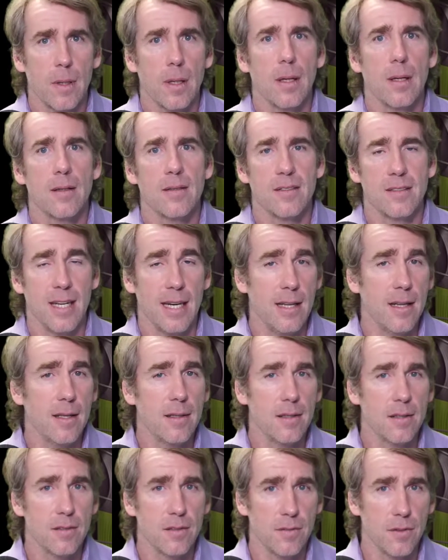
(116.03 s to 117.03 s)
say that
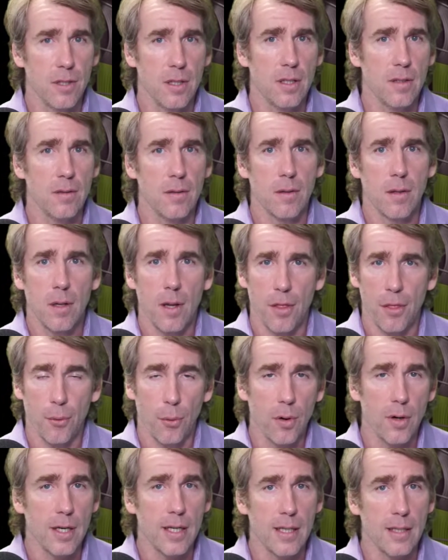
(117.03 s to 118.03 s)
the civilian
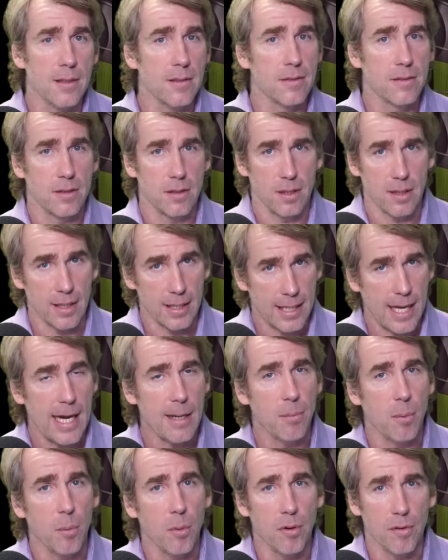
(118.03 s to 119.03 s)
authority is
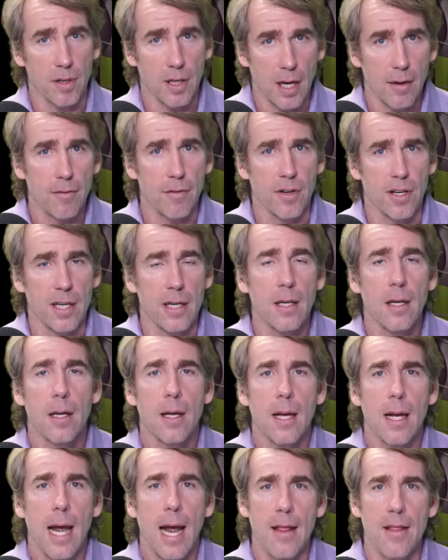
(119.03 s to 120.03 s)
incapable of governing,
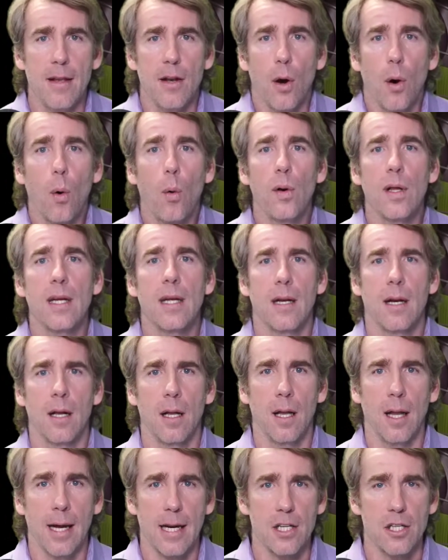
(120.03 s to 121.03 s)
and then holding an
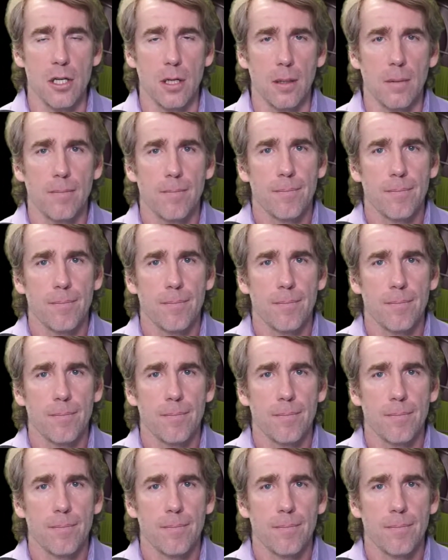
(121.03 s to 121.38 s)
election.